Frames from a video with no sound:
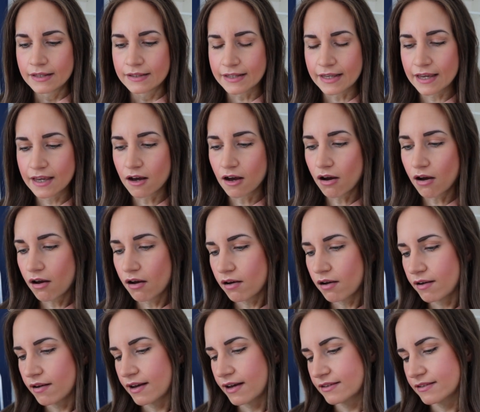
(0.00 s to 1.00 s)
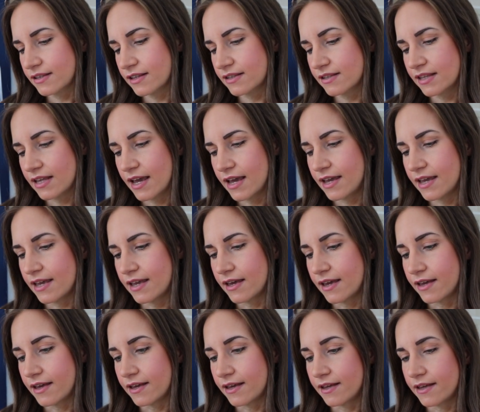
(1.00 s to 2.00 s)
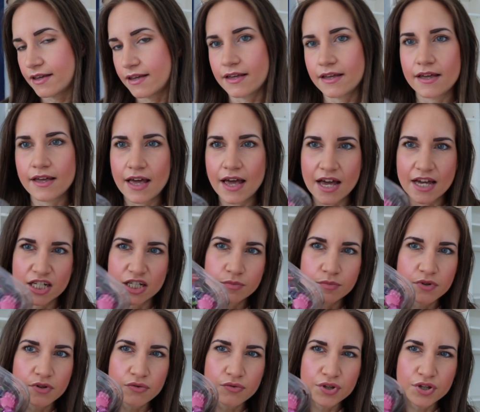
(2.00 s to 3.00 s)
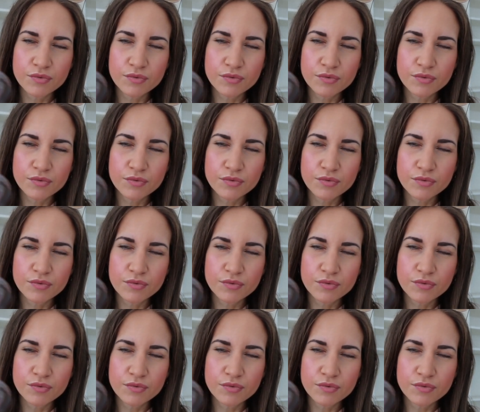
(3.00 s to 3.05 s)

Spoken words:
They are, as I say, edible.